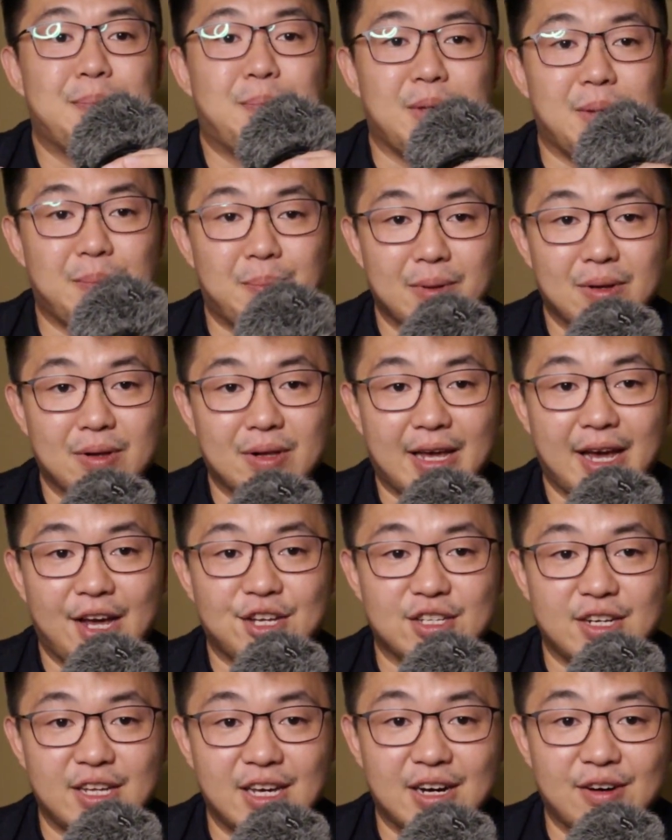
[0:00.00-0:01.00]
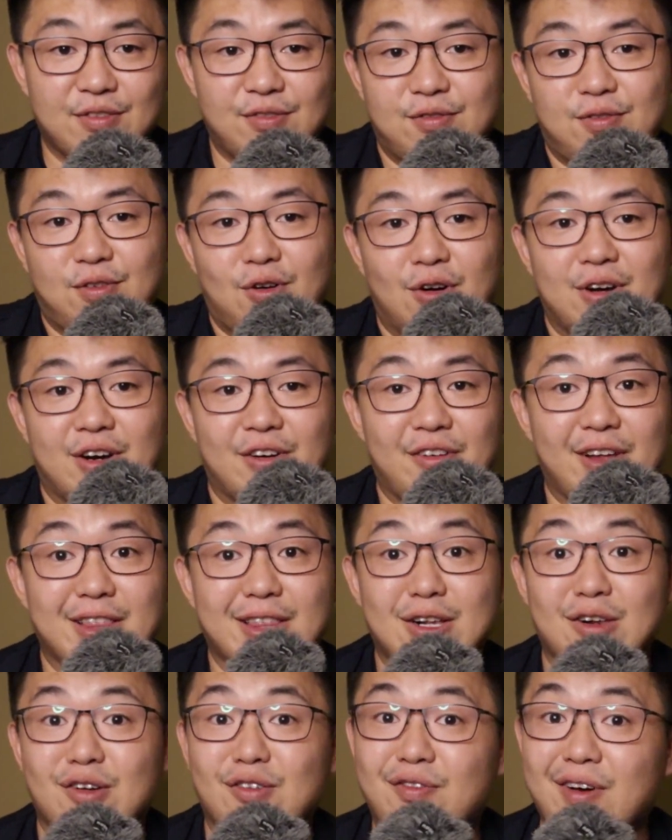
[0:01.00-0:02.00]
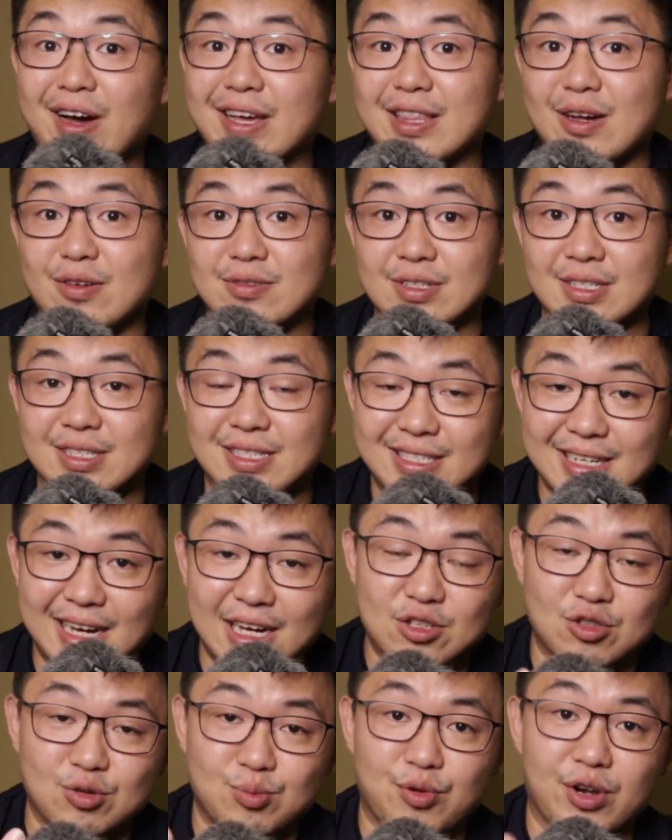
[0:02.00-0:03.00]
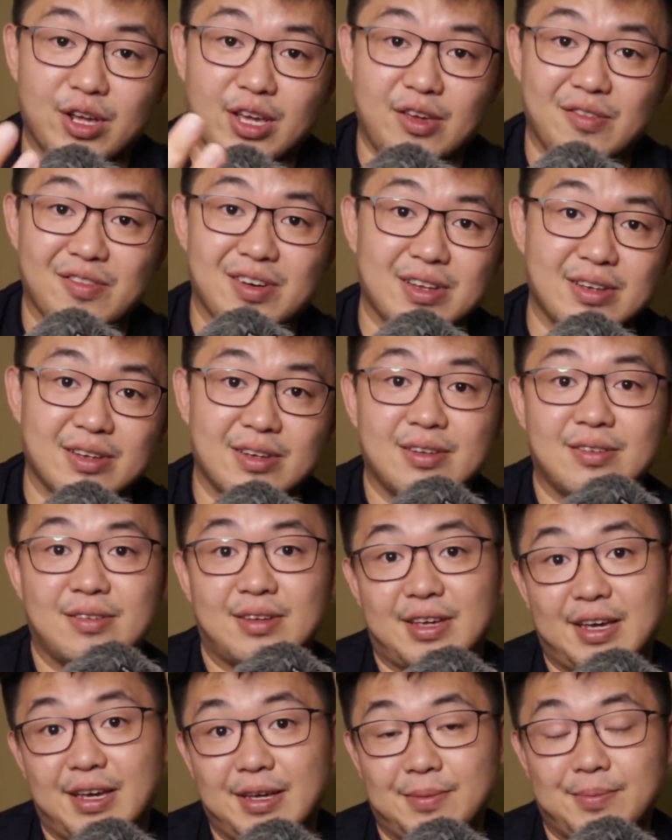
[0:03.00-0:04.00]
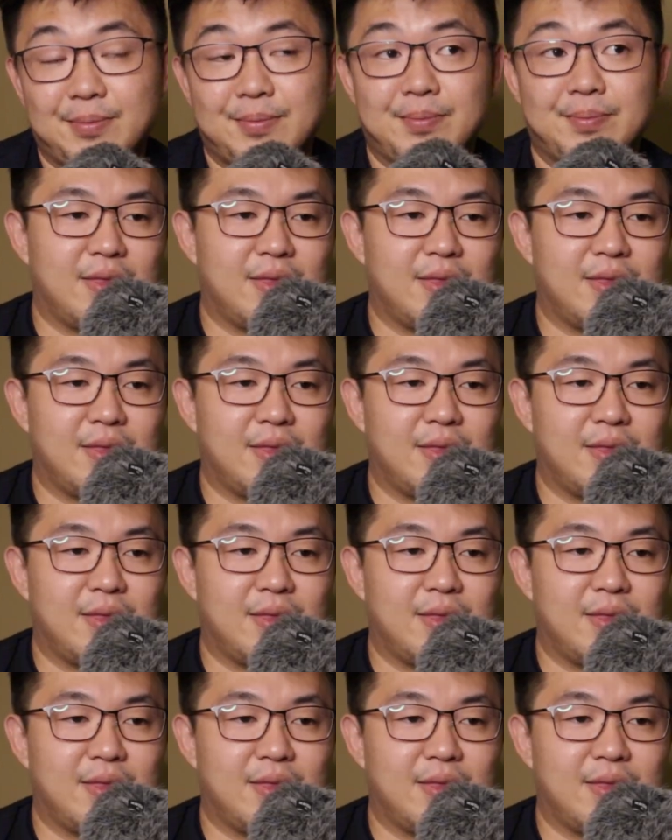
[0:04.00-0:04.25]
people can actually afford a rental of 5,000 just to break even. Okay.